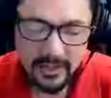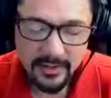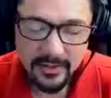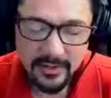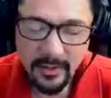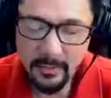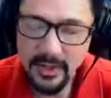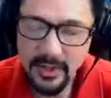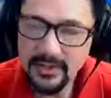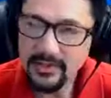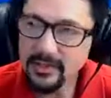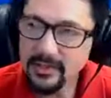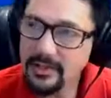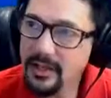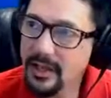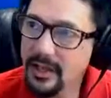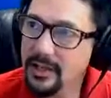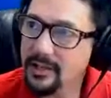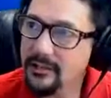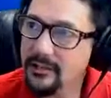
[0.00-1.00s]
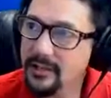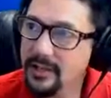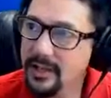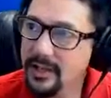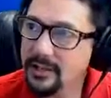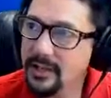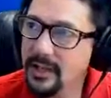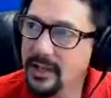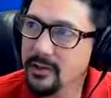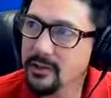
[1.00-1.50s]
makes a lot of sense, how
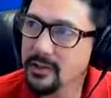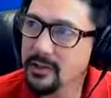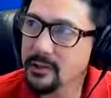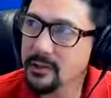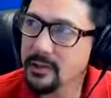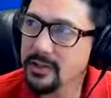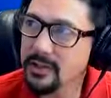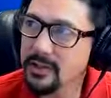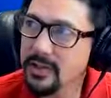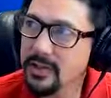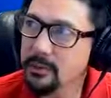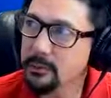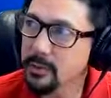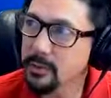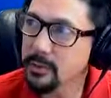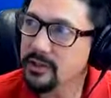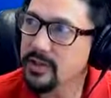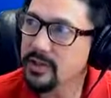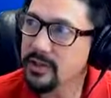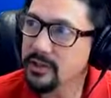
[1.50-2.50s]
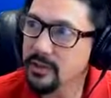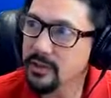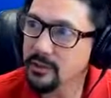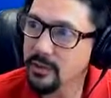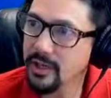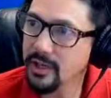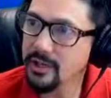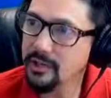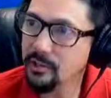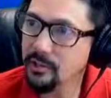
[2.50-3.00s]
you were kind of boots on the ground.
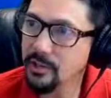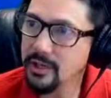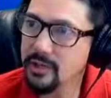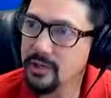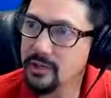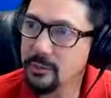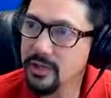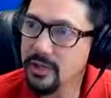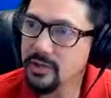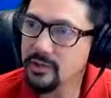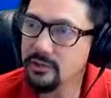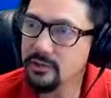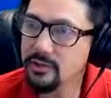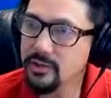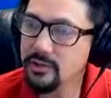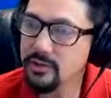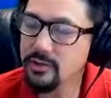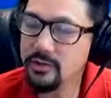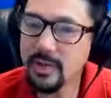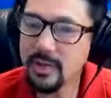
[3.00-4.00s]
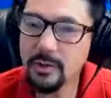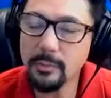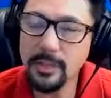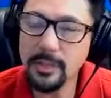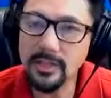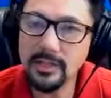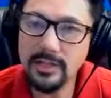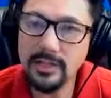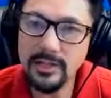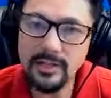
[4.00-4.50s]
You wanted to make sure you knew that market
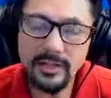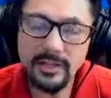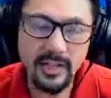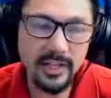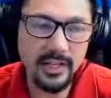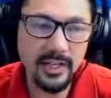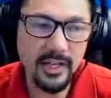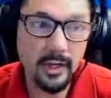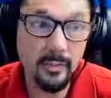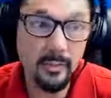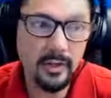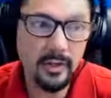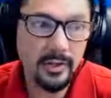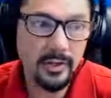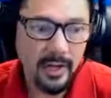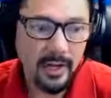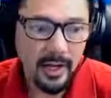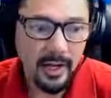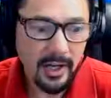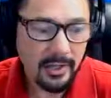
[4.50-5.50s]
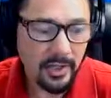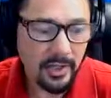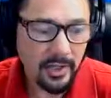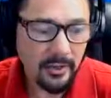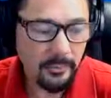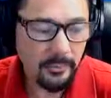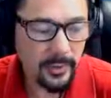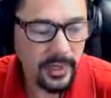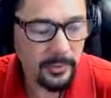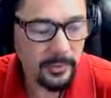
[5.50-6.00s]
inside and out, where a lot of
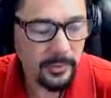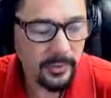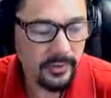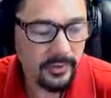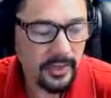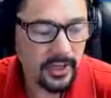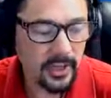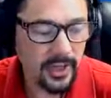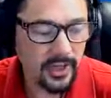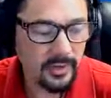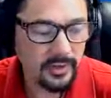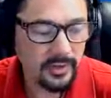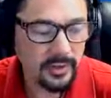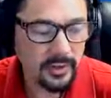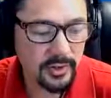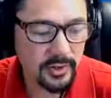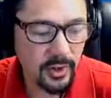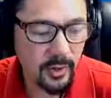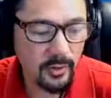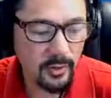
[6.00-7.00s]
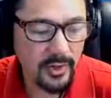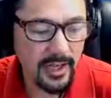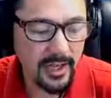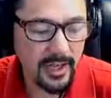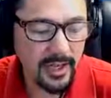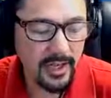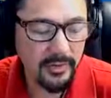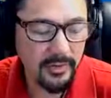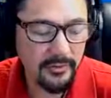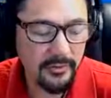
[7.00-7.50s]
people, they actually don't have
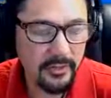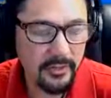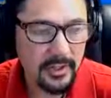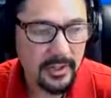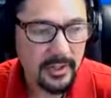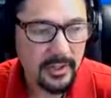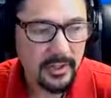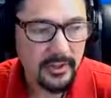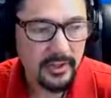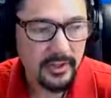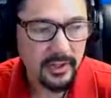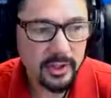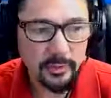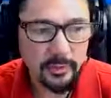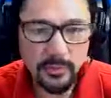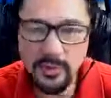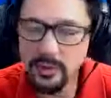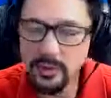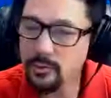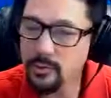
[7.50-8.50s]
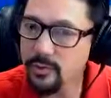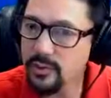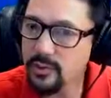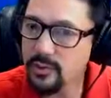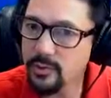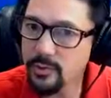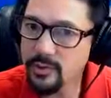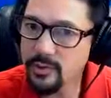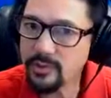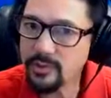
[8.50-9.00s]
the experience or
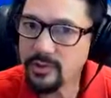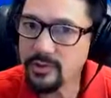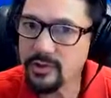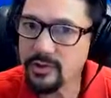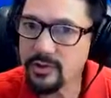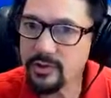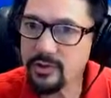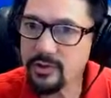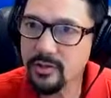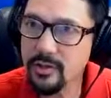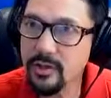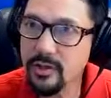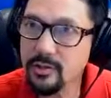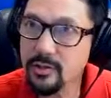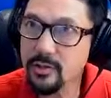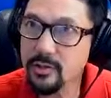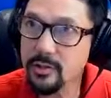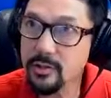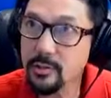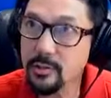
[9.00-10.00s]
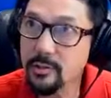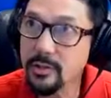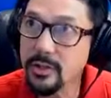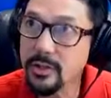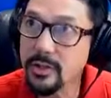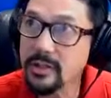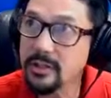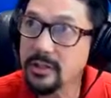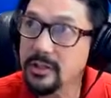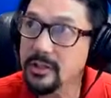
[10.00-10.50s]
resources to do that. So you're
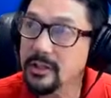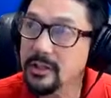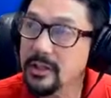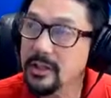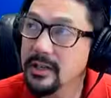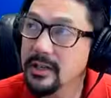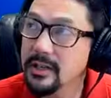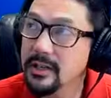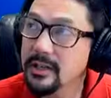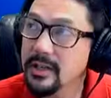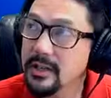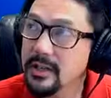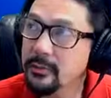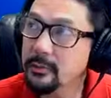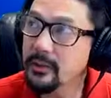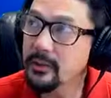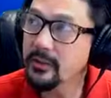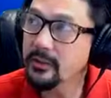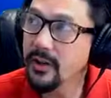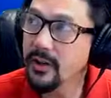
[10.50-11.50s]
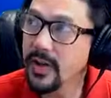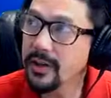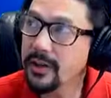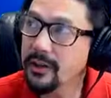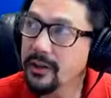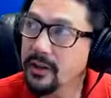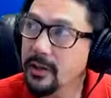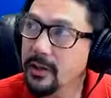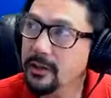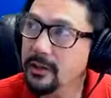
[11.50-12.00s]
really kind of providing them
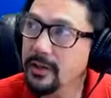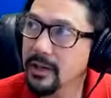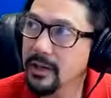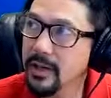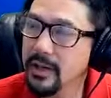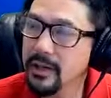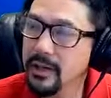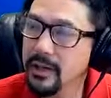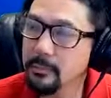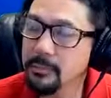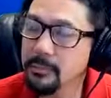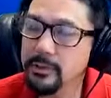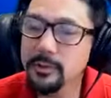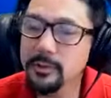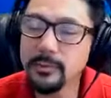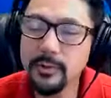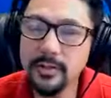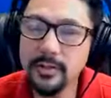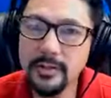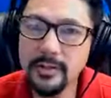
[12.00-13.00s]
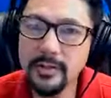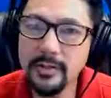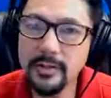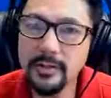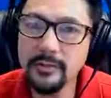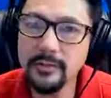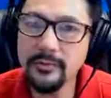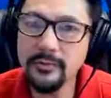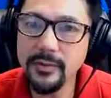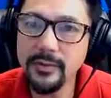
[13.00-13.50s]
a blueprint of
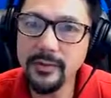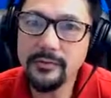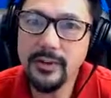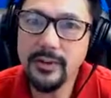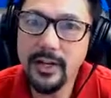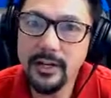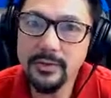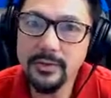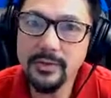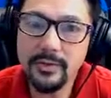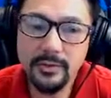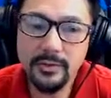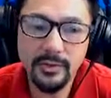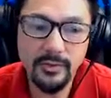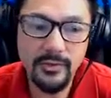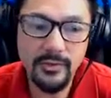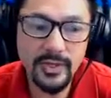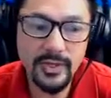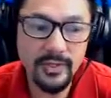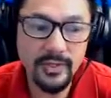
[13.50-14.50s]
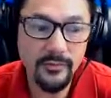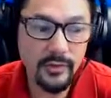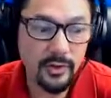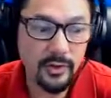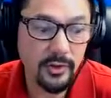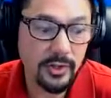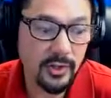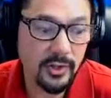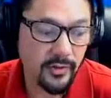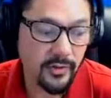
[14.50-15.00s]
how to invest if you're going to
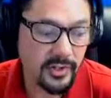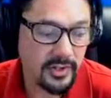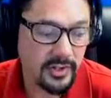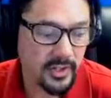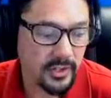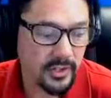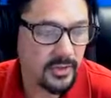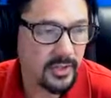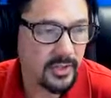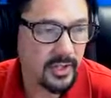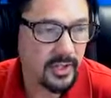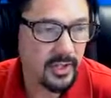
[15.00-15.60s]
invest out of state.